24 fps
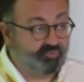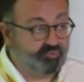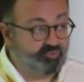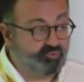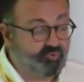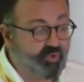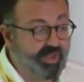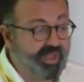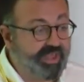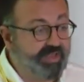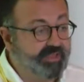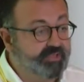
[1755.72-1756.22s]

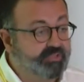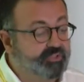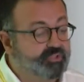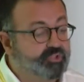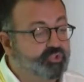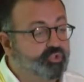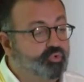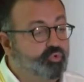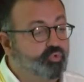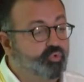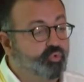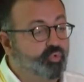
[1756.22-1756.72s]
trying
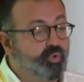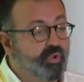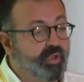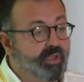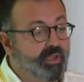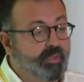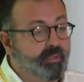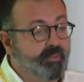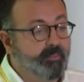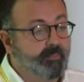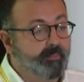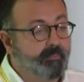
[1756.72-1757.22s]
to
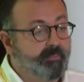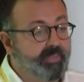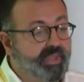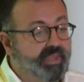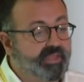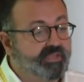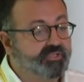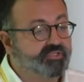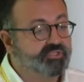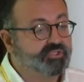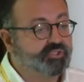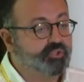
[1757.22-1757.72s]

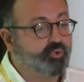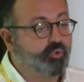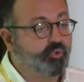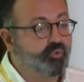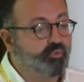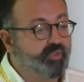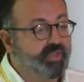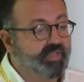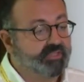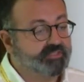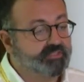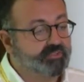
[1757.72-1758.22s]
make sure
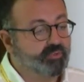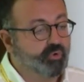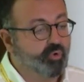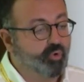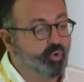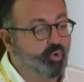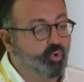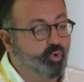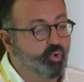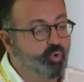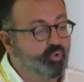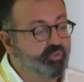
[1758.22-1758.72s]
that
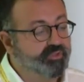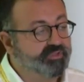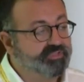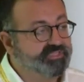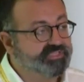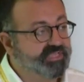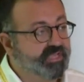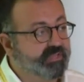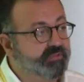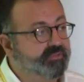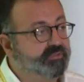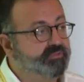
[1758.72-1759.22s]
all the
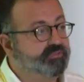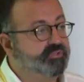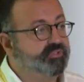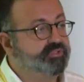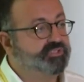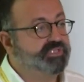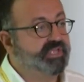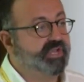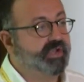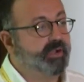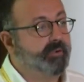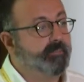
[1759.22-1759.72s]

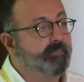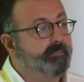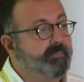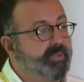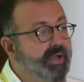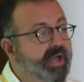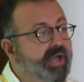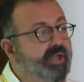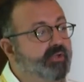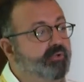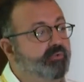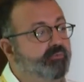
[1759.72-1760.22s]
centers that are
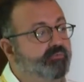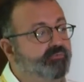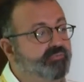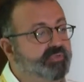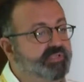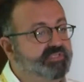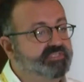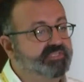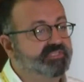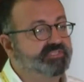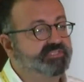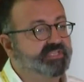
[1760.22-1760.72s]
part of
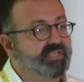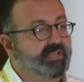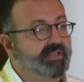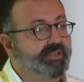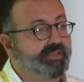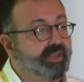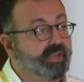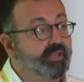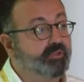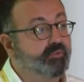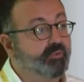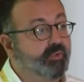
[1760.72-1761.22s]
this
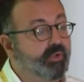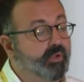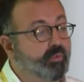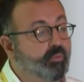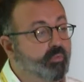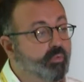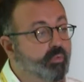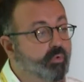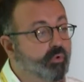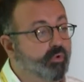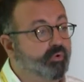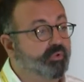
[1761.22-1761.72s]
Accelerator
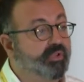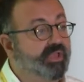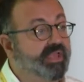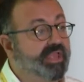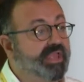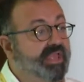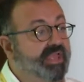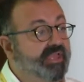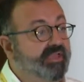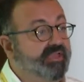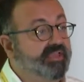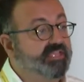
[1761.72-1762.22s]
Award
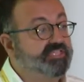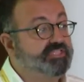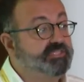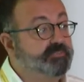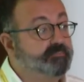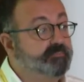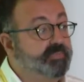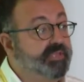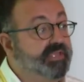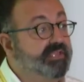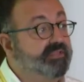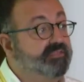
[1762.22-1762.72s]

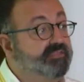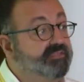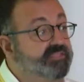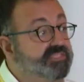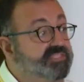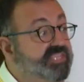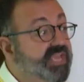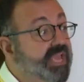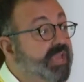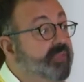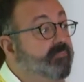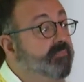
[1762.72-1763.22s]
speak the
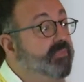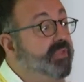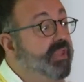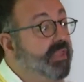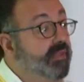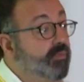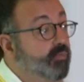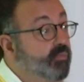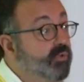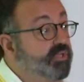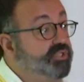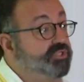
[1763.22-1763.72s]
same
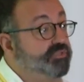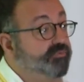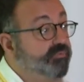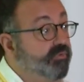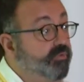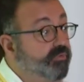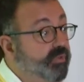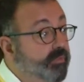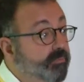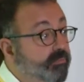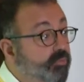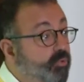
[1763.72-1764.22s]
language
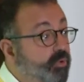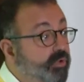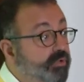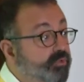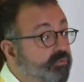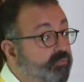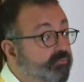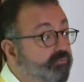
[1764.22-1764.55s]
from the point